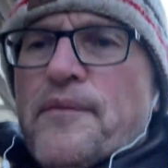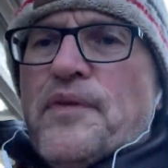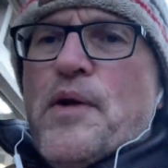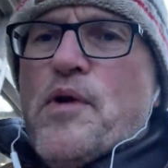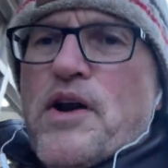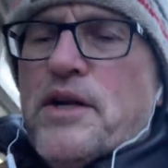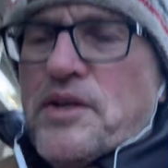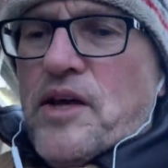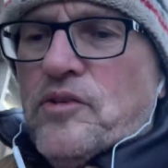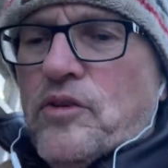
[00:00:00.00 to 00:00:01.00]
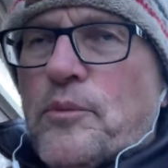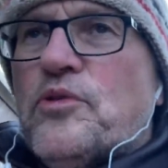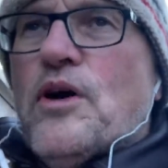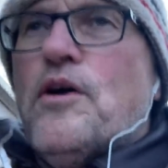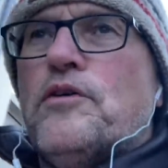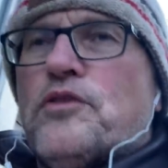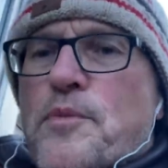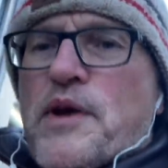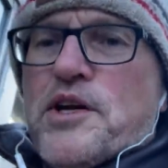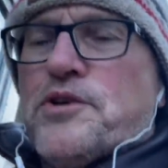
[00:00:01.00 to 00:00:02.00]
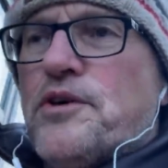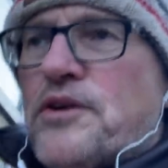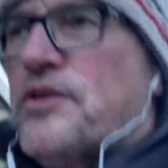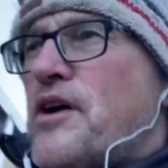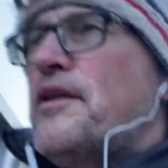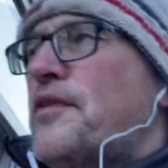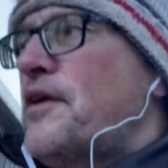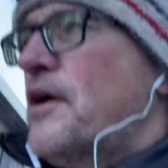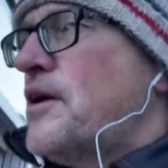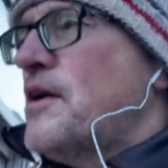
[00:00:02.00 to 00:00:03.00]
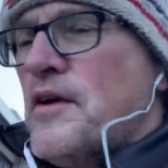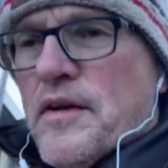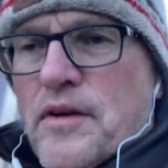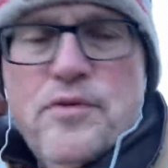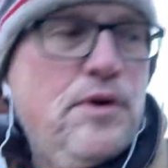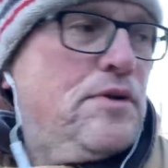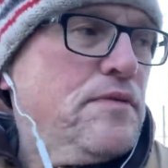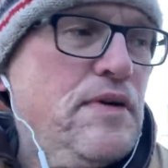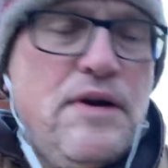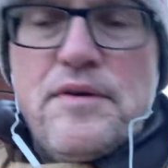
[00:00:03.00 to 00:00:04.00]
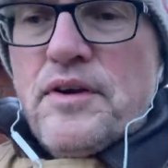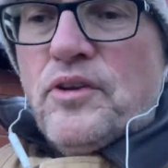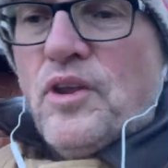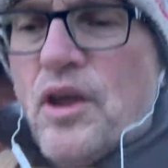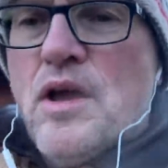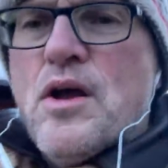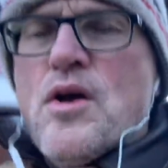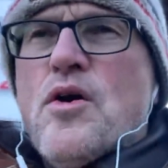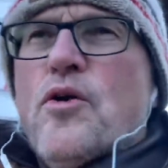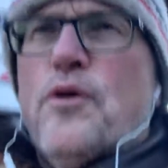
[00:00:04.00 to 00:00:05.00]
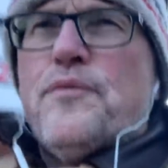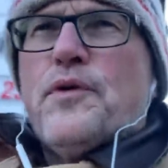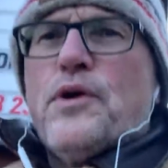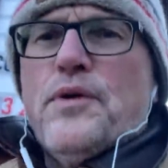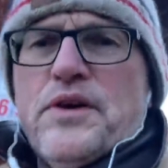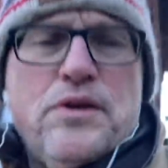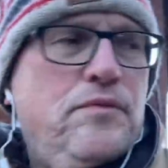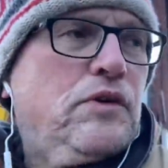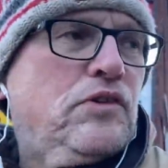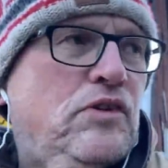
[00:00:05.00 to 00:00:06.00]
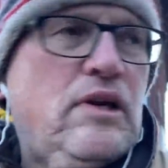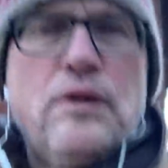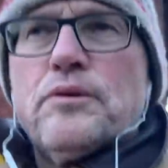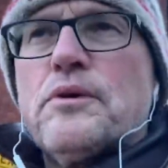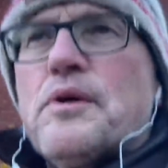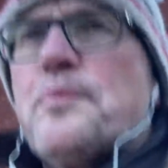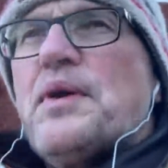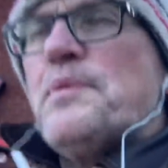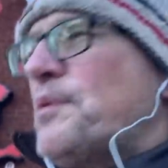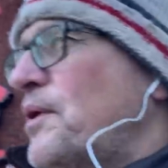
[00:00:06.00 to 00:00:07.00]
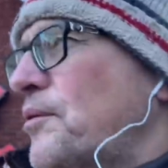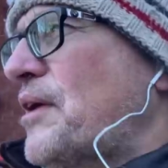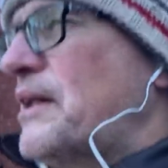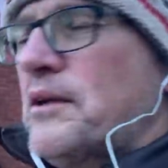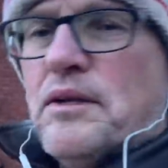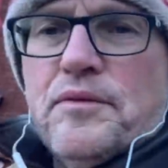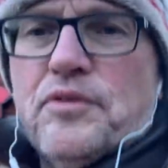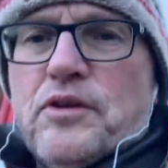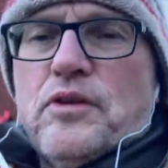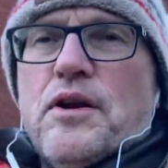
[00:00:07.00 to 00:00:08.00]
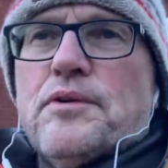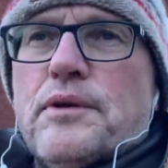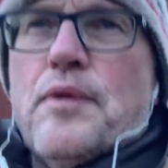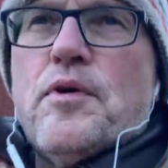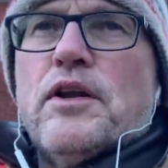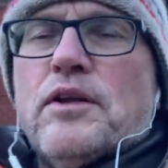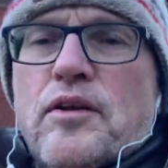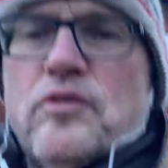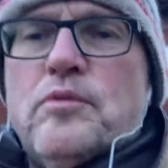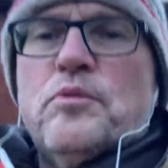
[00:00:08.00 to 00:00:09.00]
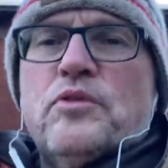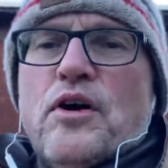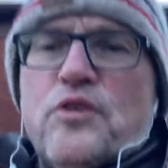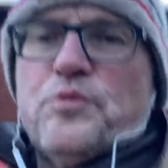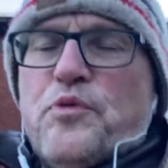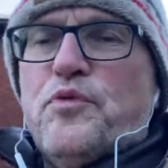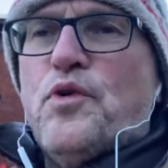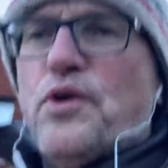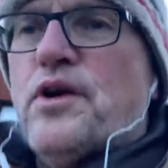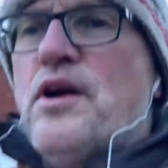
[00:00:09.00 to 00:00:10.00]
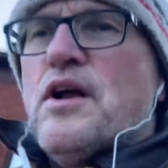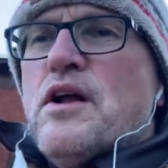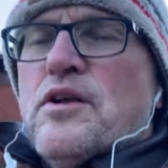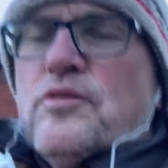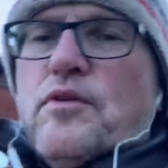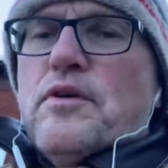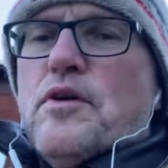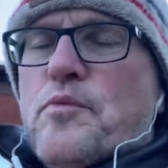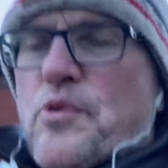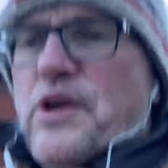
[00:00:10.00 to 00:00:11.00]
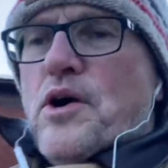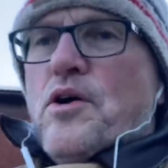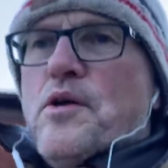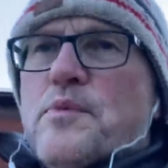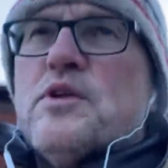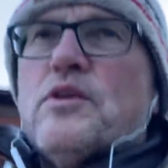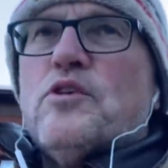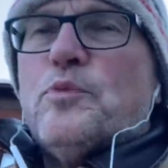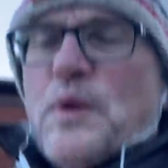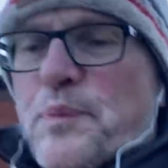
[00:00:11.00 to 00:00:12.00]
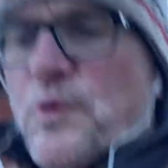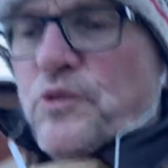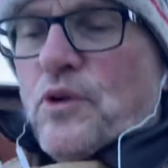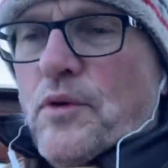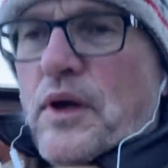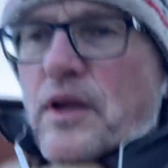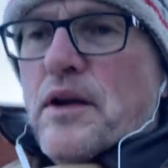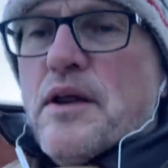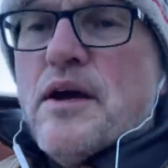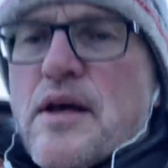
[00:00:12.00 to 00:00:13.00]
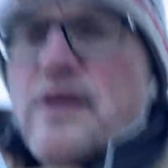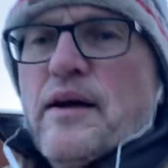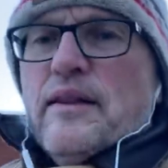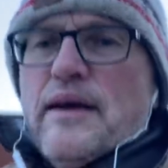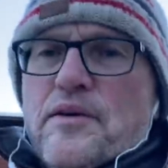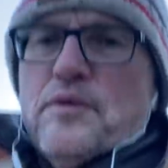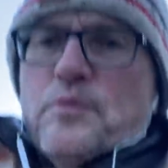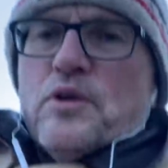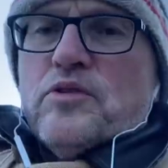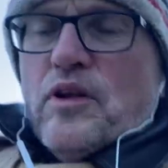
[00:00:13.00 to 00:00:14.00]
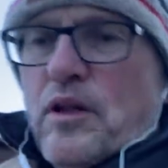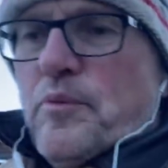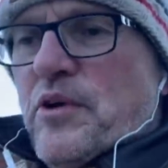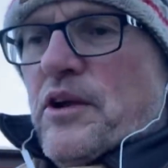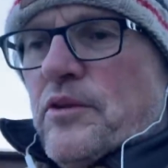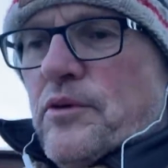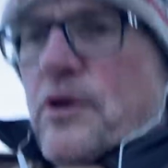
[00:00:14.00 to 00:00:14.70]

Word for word: they want to test themselves to make sure it's not the coronavirus or if they're going to visit elderly people, relatives, etc., they want to test themselves before so they don't bring harm to these people so it can allow them to celebrate their